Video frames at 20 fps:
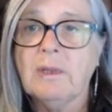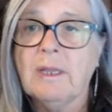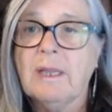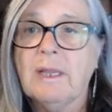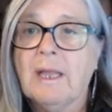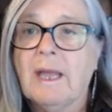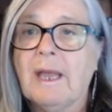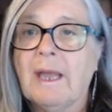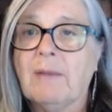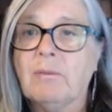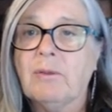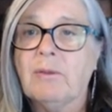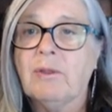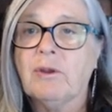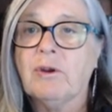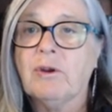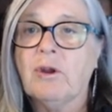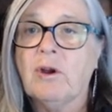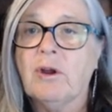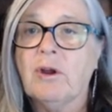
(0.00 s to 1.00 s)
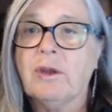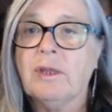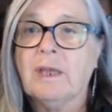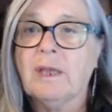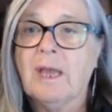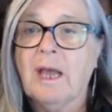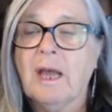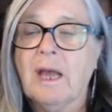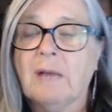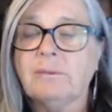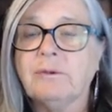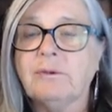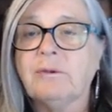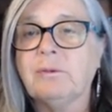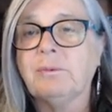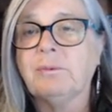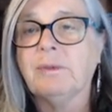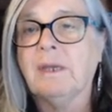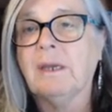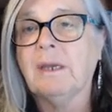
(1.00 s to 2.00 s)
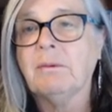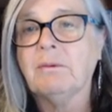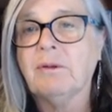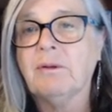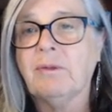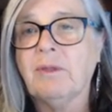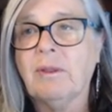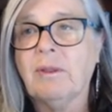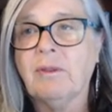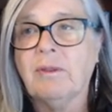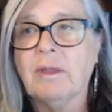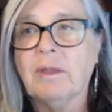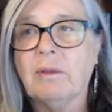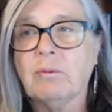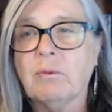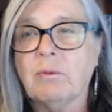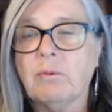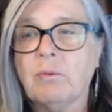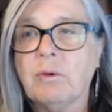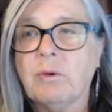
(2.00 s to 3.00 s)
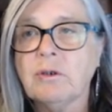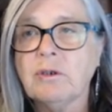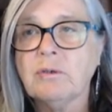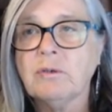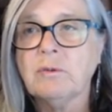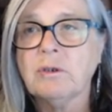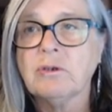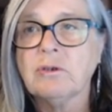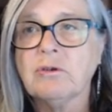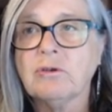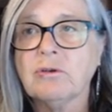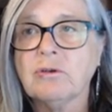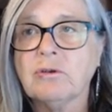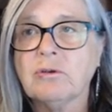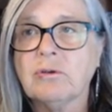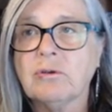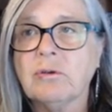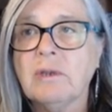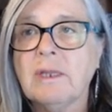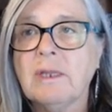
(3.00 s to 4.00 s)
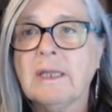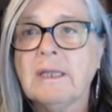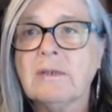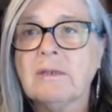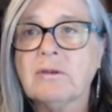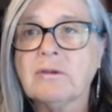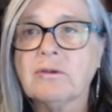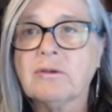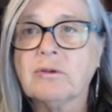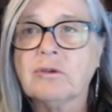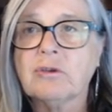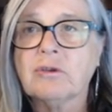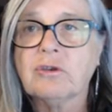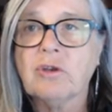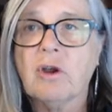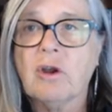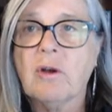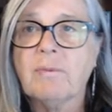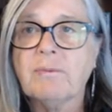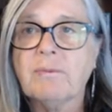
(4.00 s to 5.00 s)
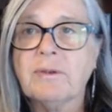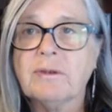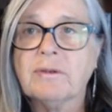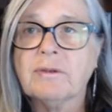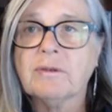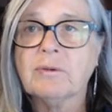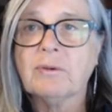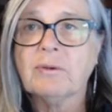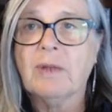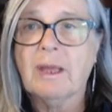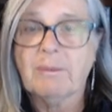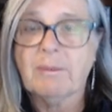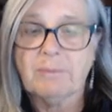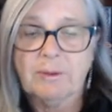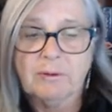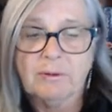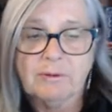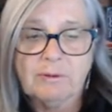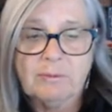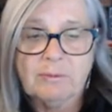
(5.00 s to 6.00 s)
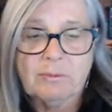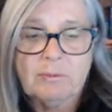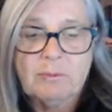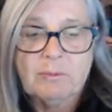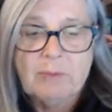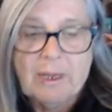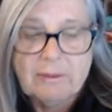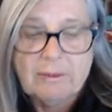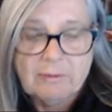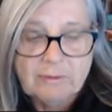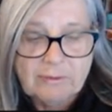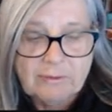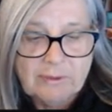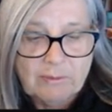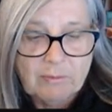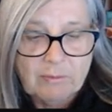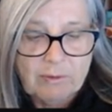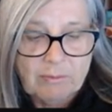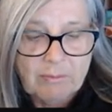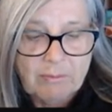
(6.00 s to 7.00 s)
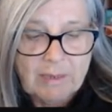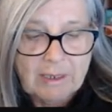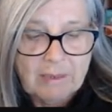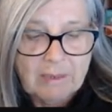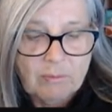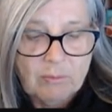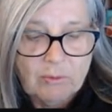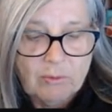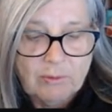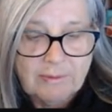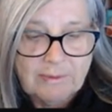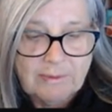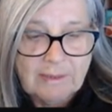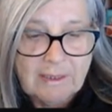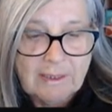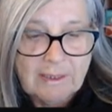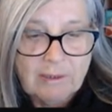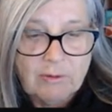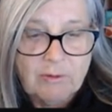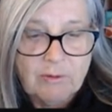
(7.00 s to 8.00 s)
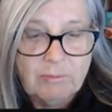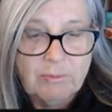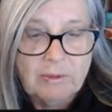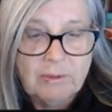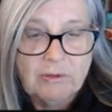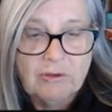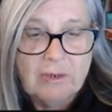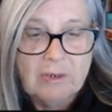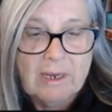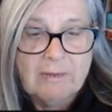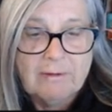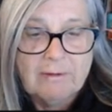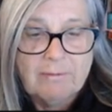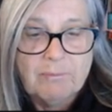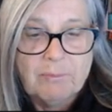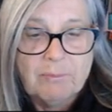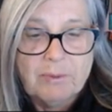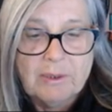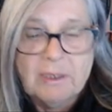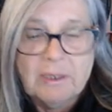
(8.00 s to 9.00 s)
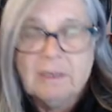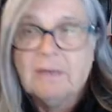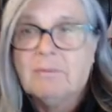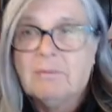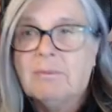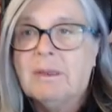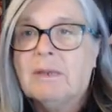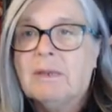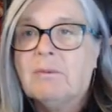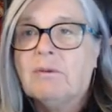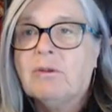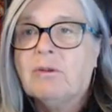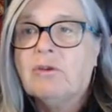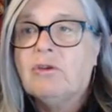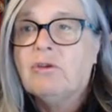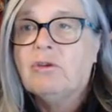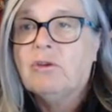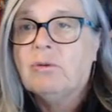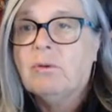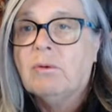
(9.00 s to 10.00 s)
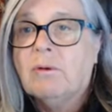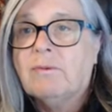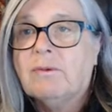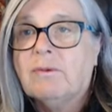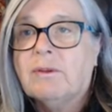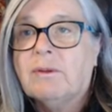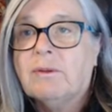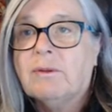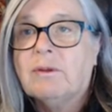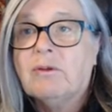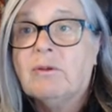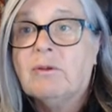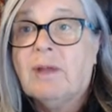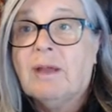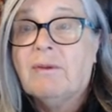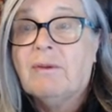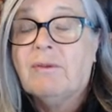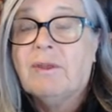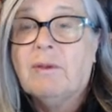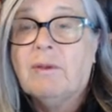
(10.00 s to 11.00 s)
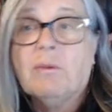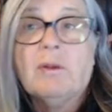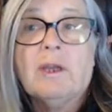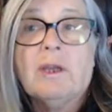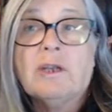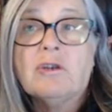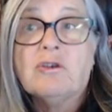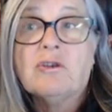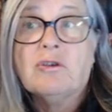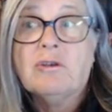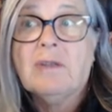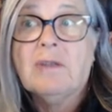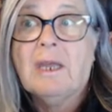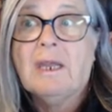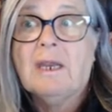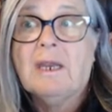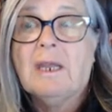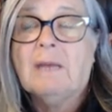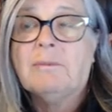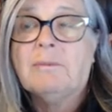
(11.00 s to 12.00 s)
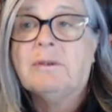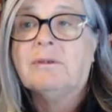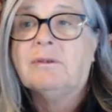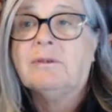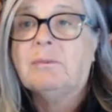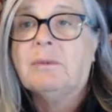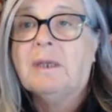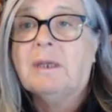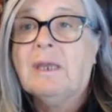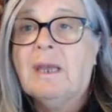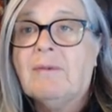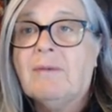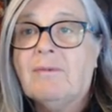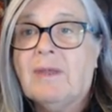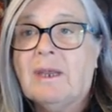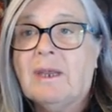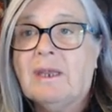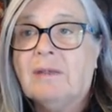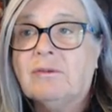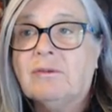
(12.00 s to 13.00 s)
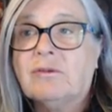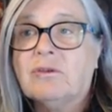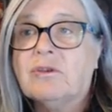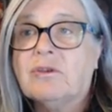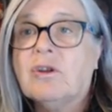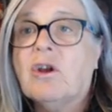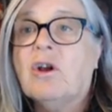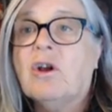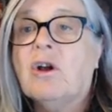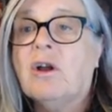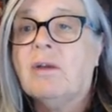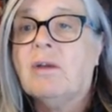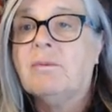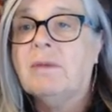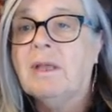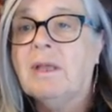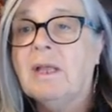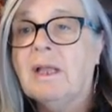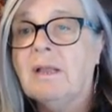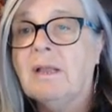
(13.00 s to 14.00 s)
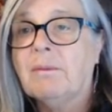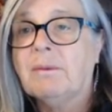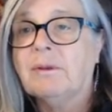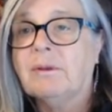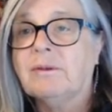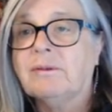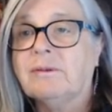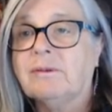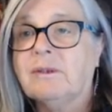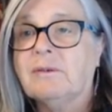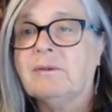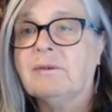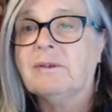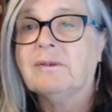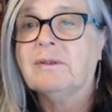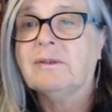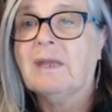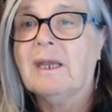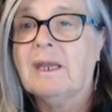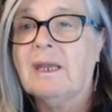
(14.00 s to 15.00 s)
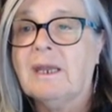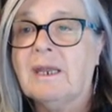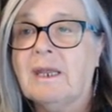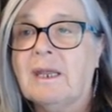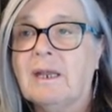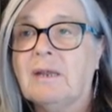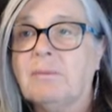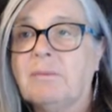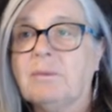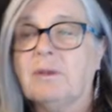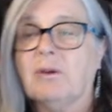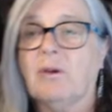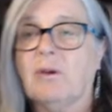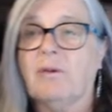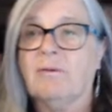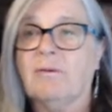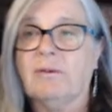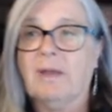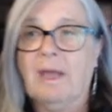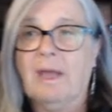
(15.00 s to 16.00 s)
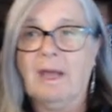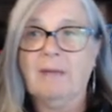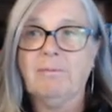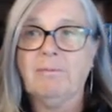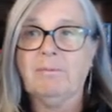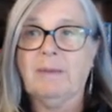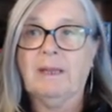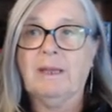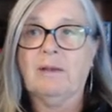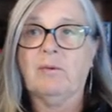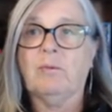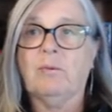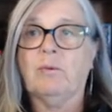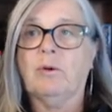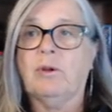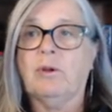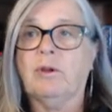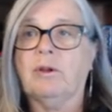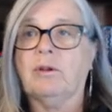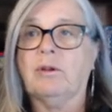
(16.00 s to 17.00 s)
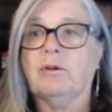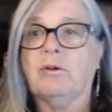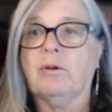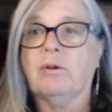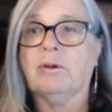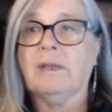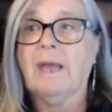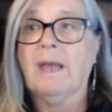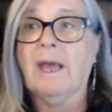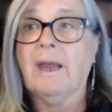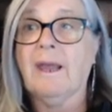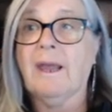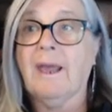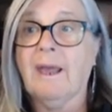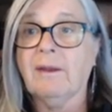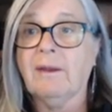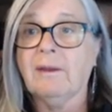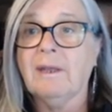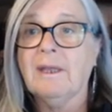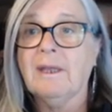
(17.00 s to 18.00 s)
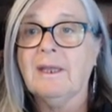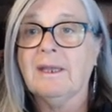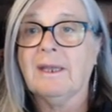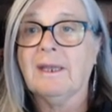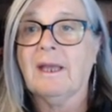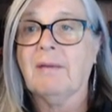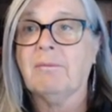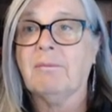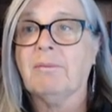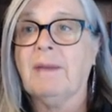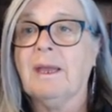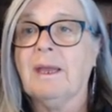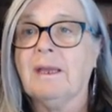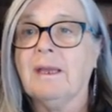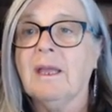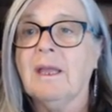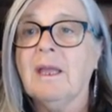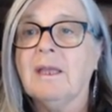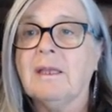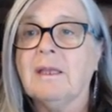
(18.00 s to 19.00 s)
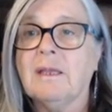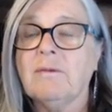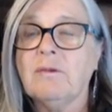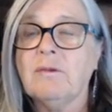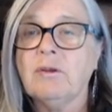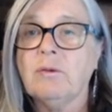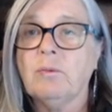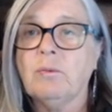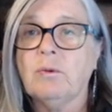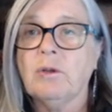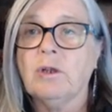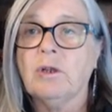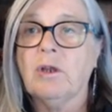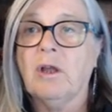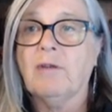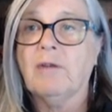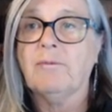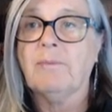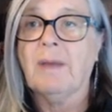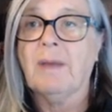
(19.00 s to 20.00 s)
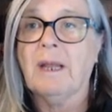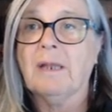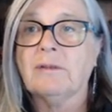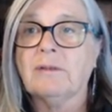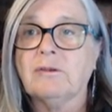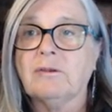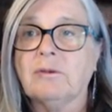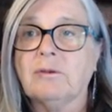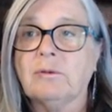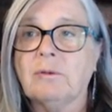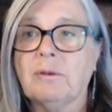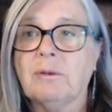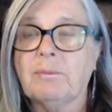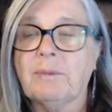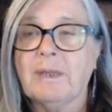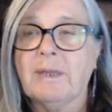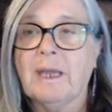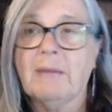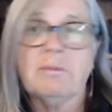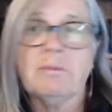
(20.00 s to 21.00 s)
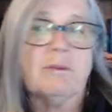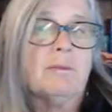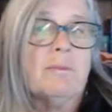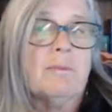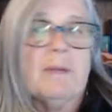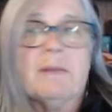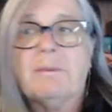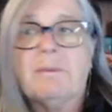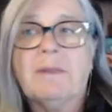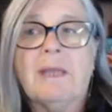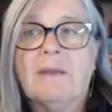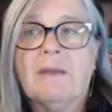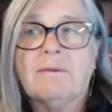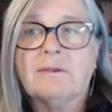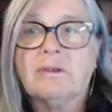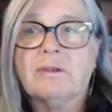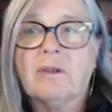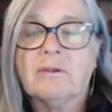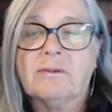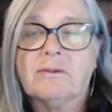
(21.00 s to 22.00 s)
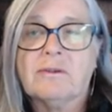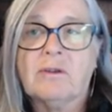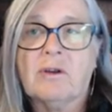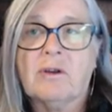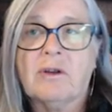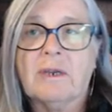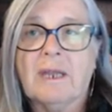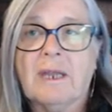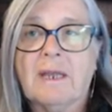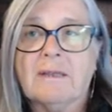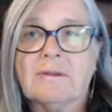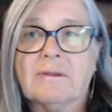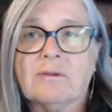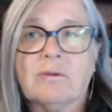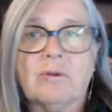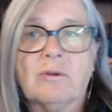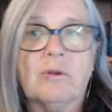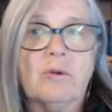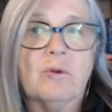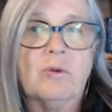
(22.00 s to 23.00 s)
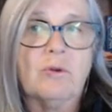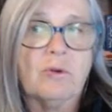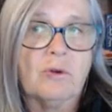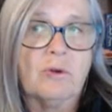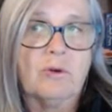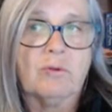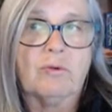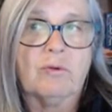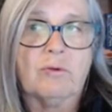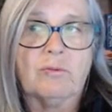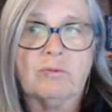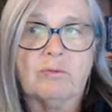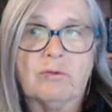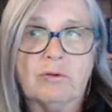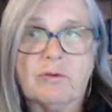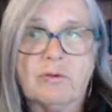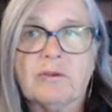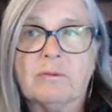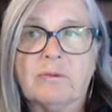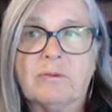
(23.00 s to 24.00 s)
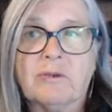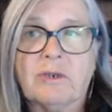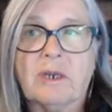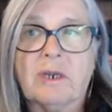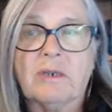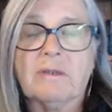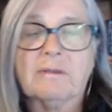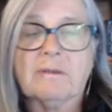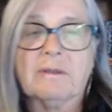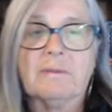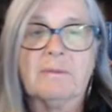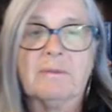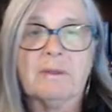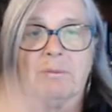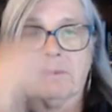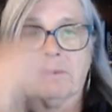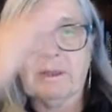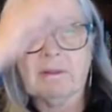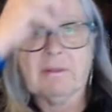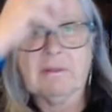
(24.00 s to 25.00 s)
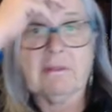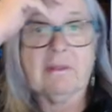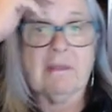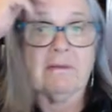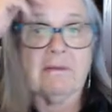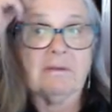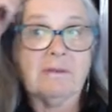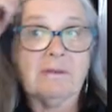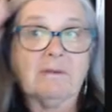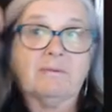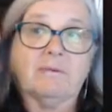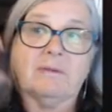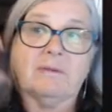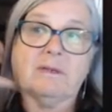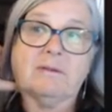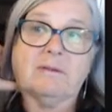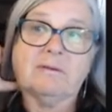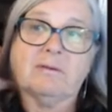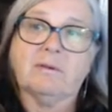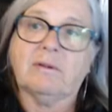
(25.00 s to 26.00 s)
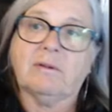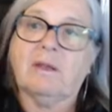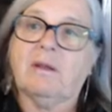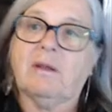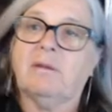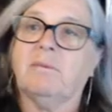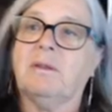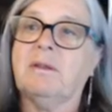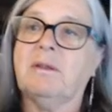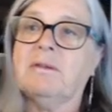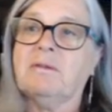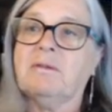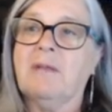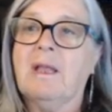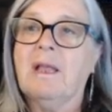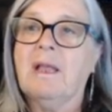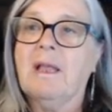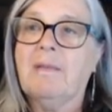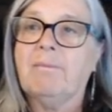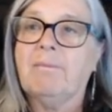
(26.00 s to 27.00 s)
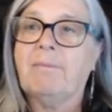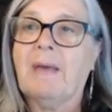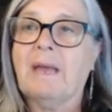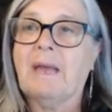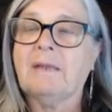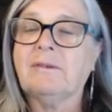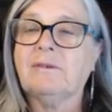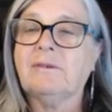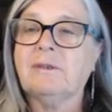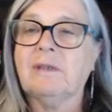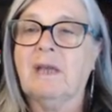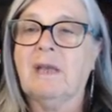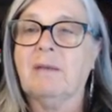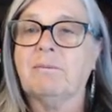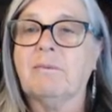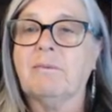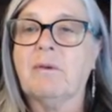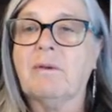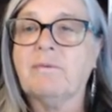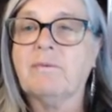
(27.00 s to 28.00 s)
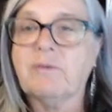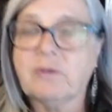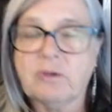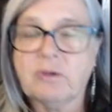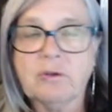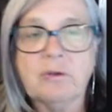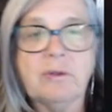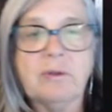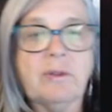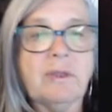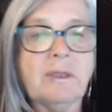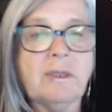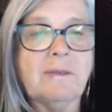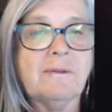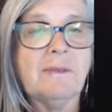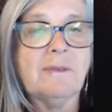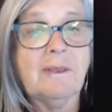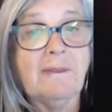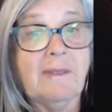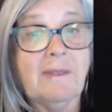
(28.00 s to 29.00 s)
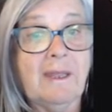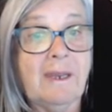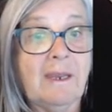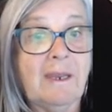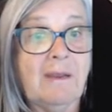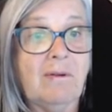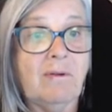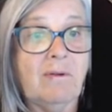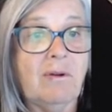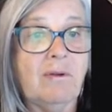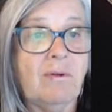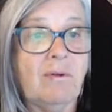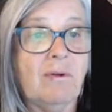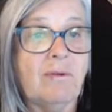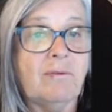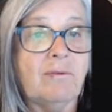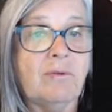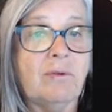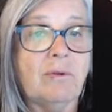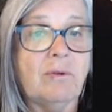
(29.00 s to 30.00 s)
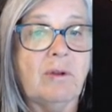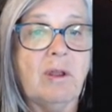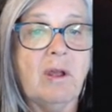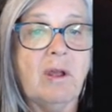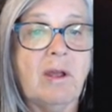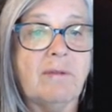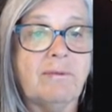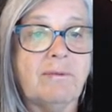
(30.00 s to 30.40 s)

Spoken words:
And with the Nine of Cups, you'll be able to then think, well, what do I do to sort of top this all up? Because as I said, with money wise there could be a chance of bringing in money with a new offer that you'll have think, well, I can do that now because I'm going to have that extra time, because there is an element of cut back at work, not cut out, cut back, giving you work-life balance to be able to maybe have a side hustle or do some study or something. But there's definitely sort of going to be this balancing up of the two things in that area of your life.